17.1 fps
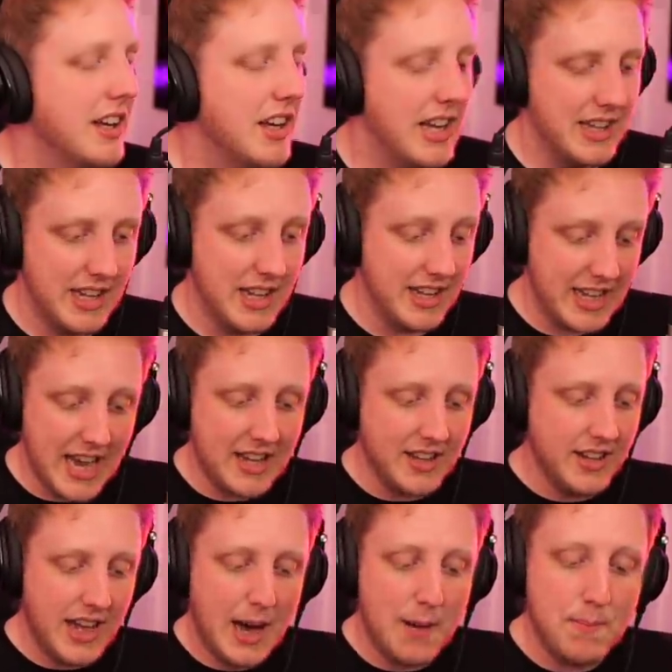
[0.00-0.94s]
And then
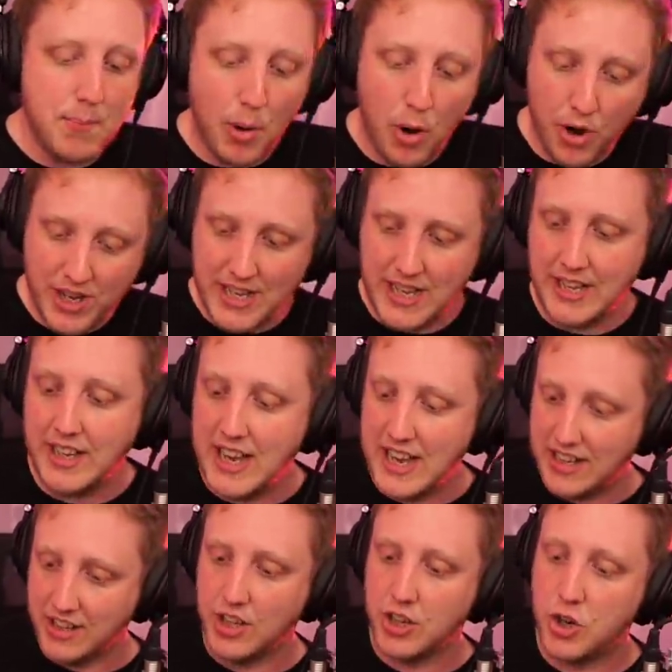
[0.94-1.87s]
again, I'm pointing
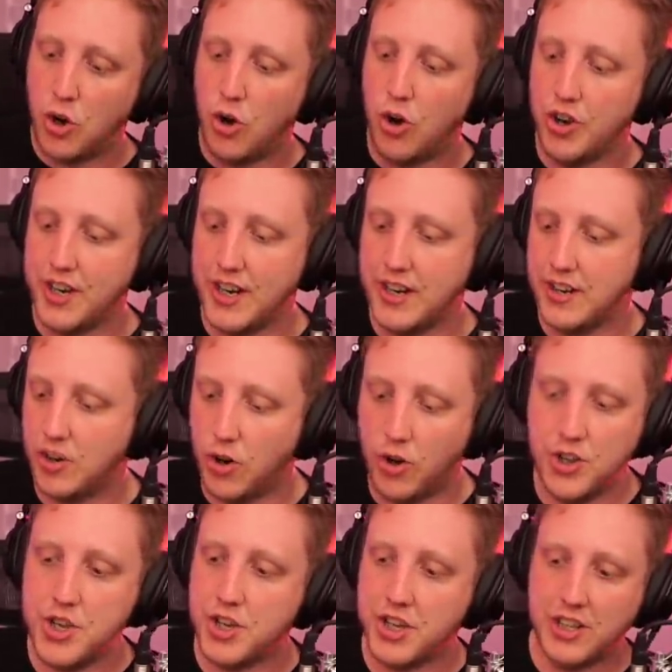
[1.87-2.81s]
in the corner.
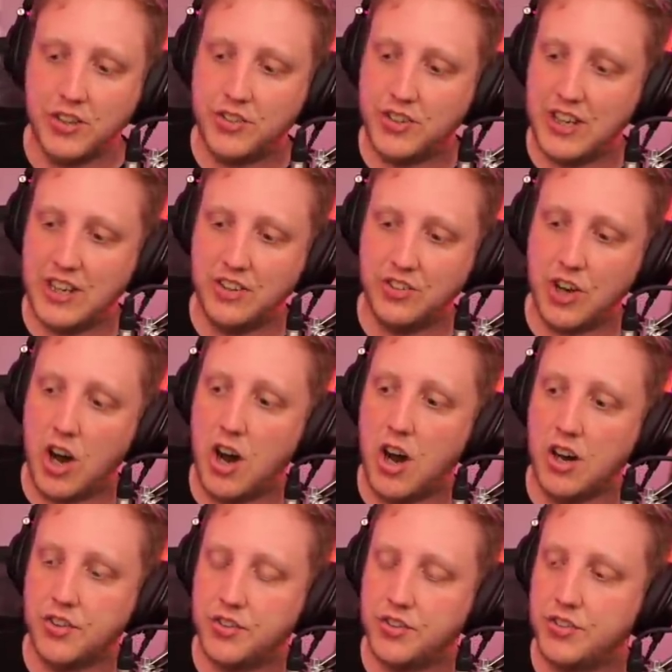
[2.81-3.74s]
All you're going to see is
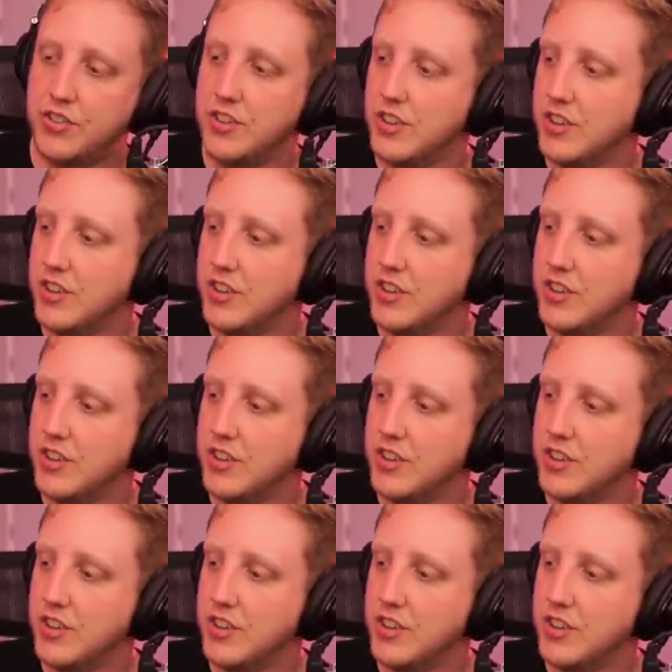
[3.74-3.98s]
ass.